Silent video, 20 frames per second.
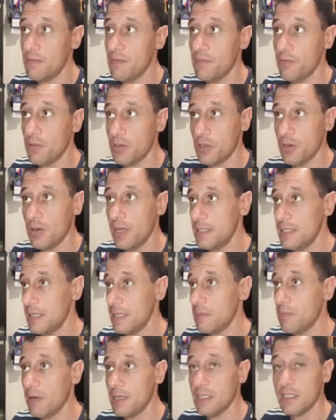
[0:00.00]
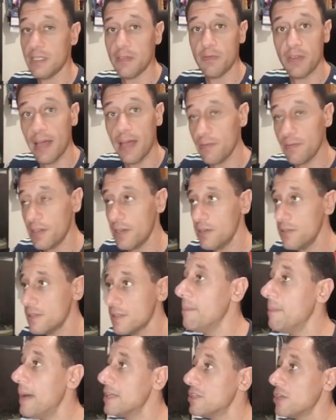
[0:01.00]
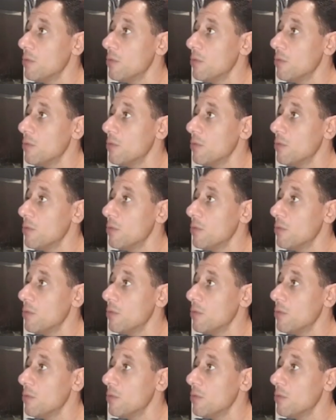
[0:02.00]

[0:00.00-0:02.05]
for your A S I C miners if you have those.